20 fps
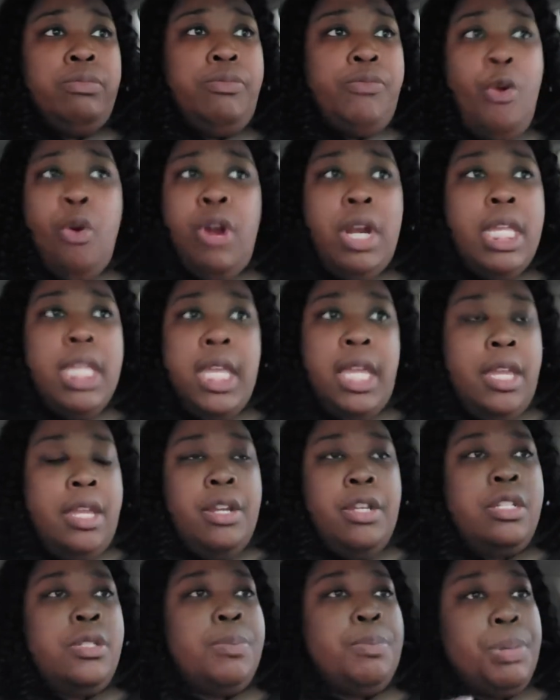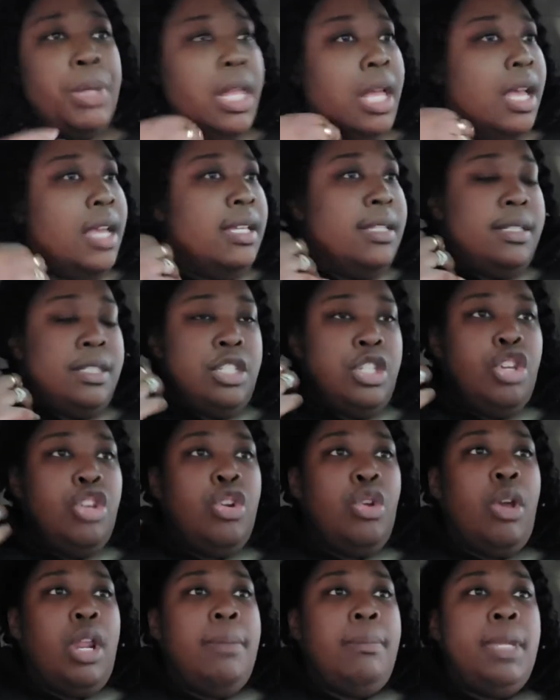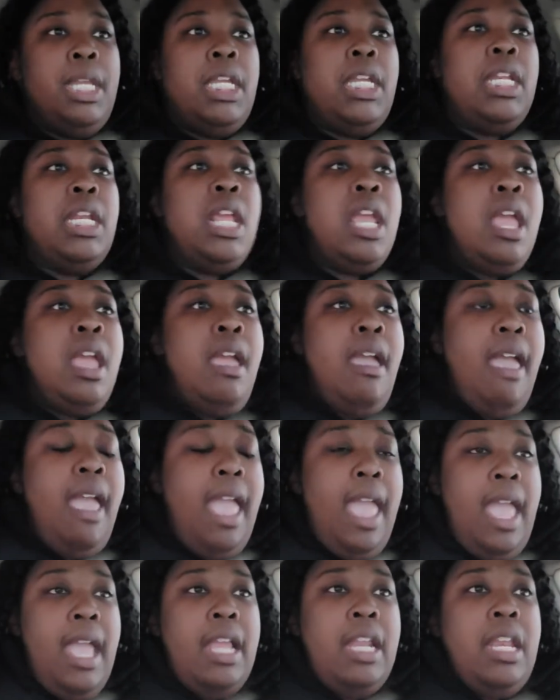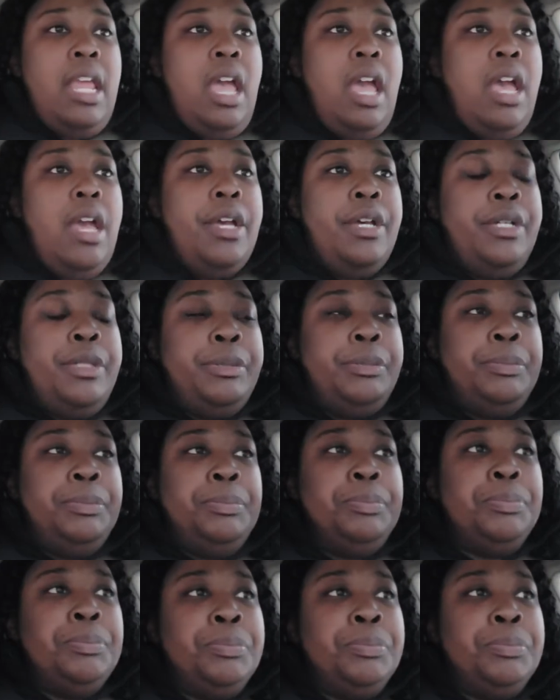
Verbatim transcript: 40 years plus you know what i mean and um